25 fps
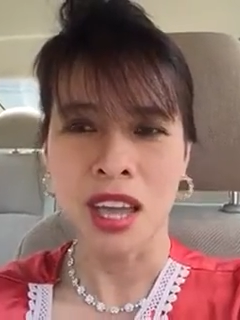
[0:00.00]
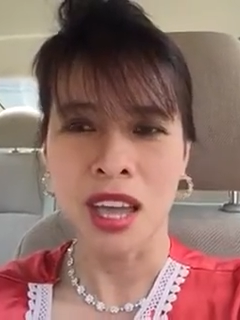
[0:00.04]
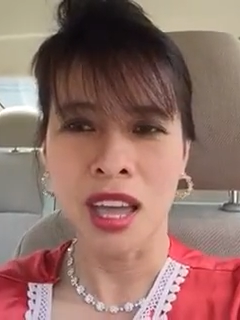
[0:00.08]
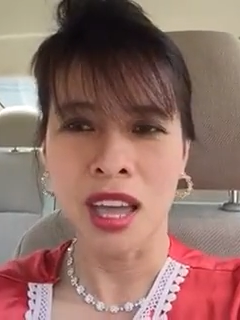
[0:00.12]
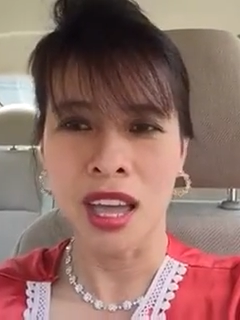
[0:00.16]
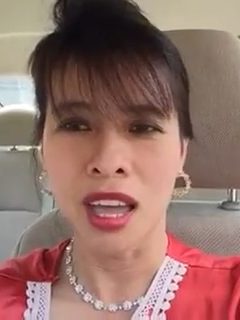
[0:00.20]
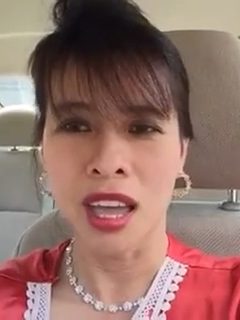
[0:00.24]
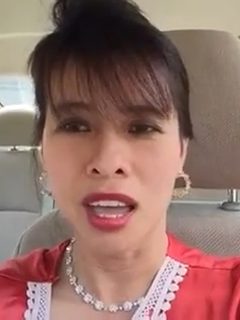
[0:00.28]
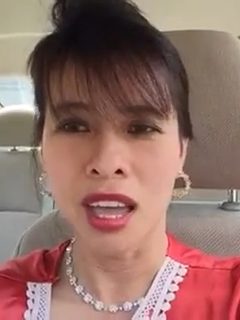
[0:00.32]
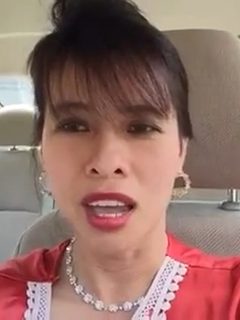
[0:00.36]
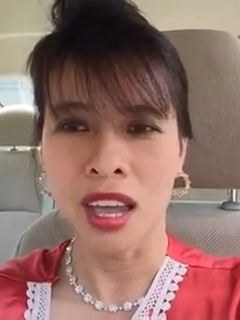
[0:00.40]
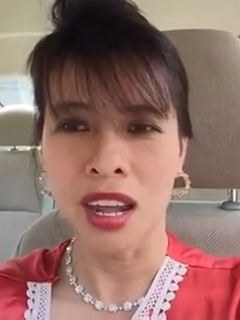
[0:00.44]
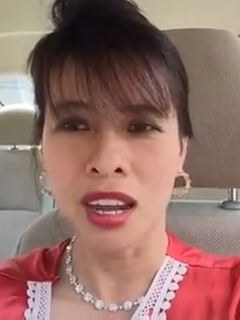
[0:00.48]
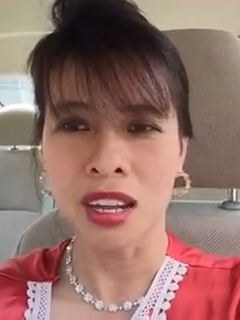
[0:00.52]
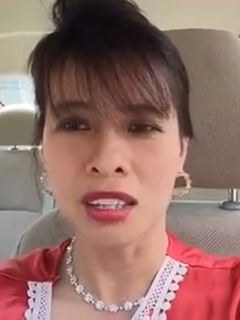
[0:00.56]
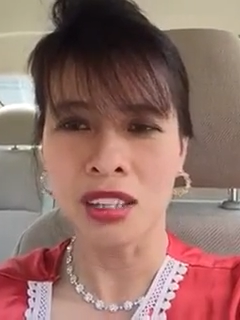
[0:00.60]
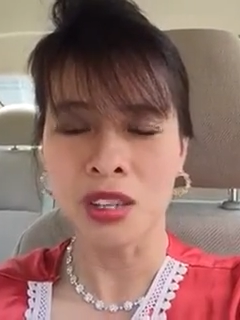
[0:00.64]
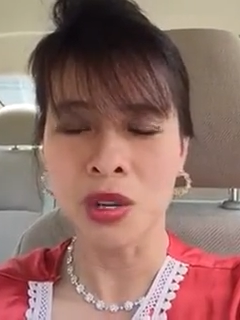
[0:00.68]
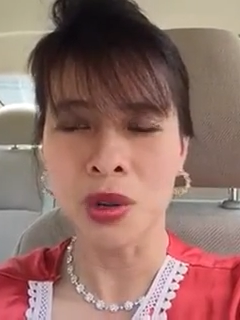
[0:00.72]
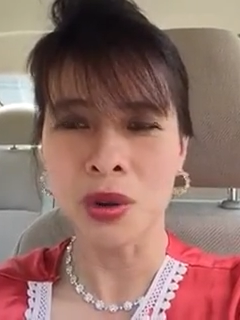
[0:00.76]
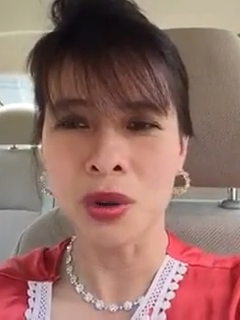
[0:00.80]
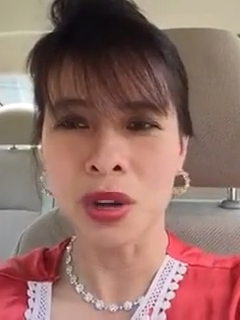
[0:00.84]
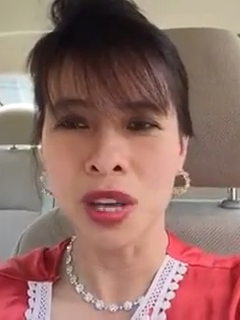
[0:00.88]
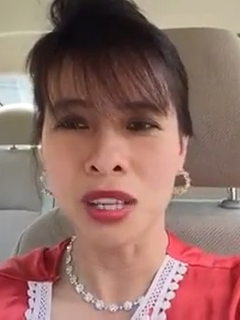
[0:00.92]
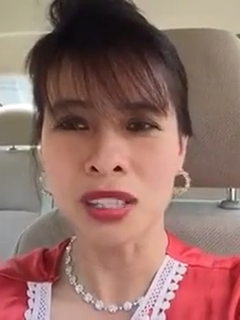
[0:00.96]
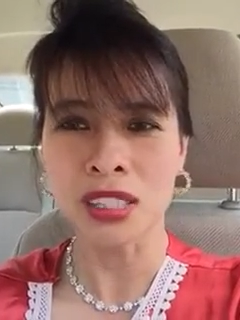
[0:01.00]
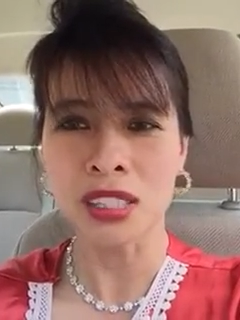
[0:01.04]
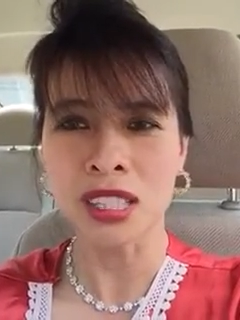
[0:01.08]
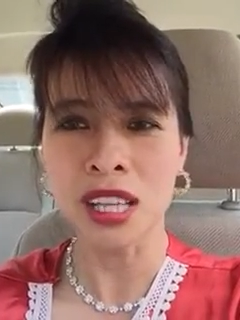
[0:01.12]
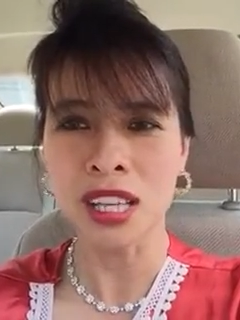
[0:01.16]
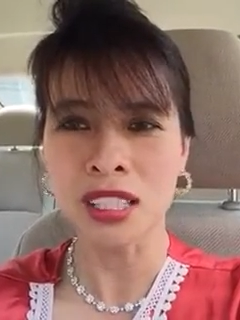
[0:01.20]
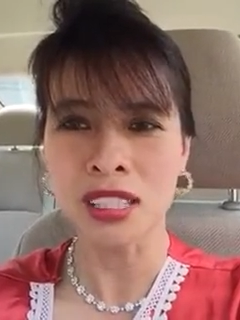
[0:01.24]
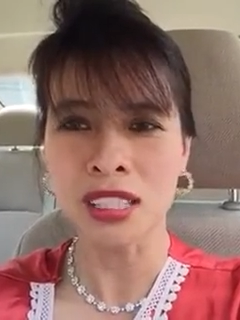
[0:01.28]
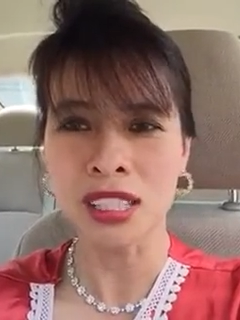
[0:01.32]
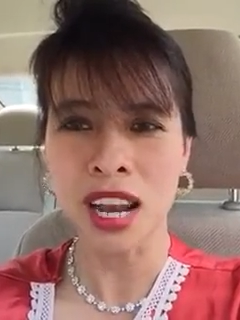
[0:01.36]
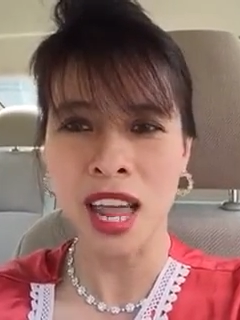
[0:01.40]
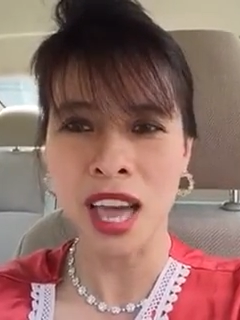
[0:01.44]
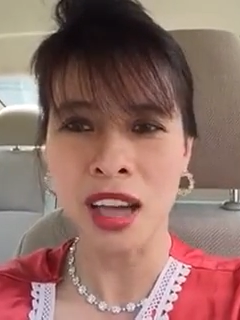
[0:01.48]
and do it
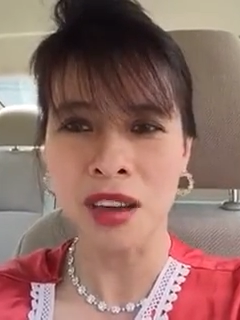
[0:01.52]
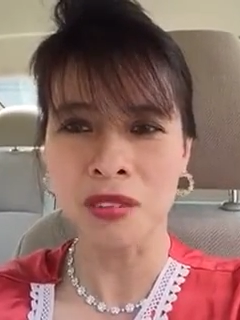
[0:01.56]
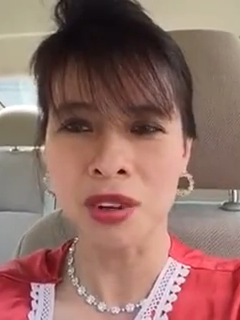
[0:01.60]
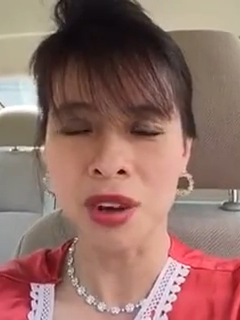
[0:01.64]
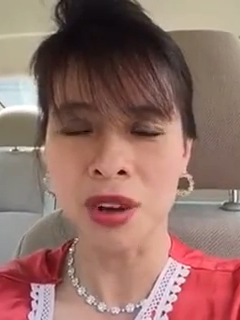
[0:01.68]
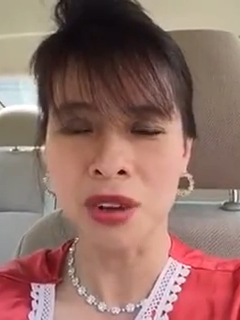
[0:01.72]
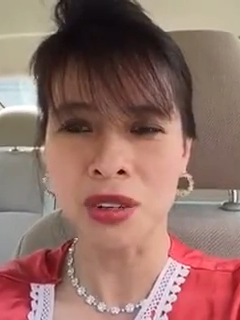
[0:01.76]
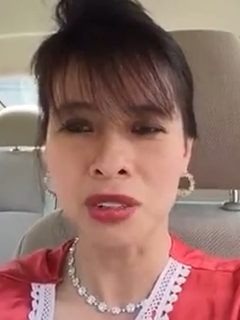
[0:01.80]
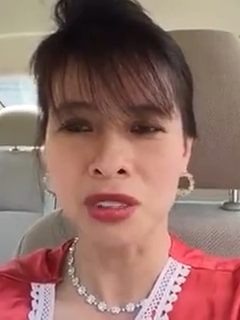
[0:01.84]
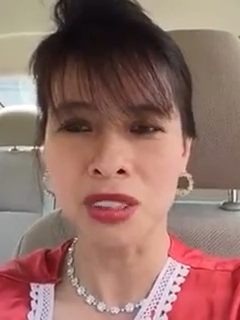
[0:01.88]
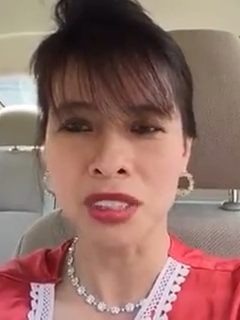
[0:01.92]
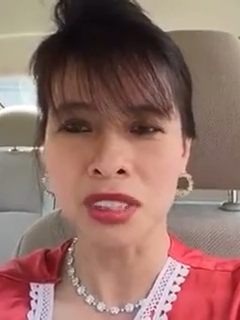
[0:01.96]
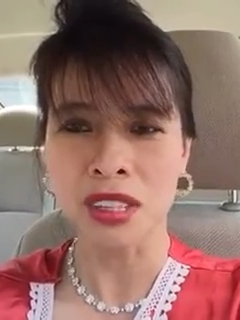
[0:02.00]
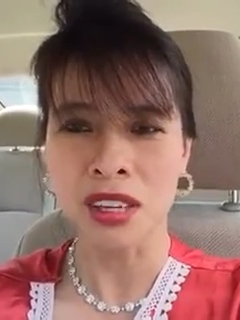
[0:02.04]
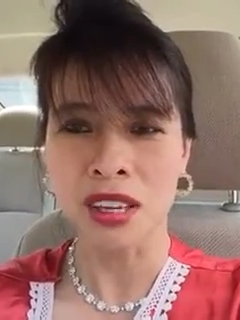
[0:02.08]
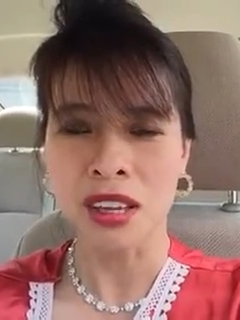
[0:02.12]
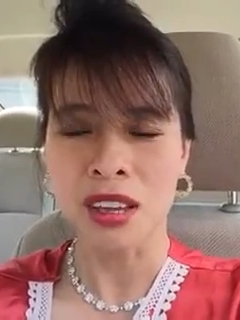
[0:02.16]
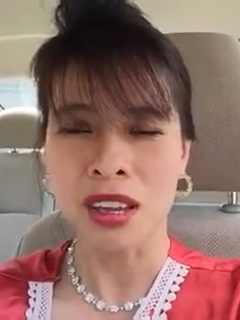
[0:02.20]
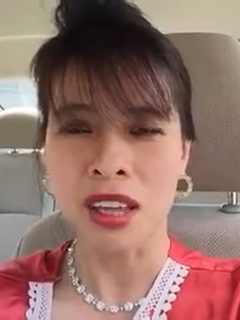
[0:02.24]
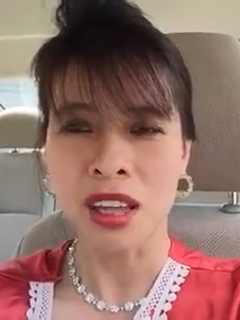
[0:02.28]
6 levels.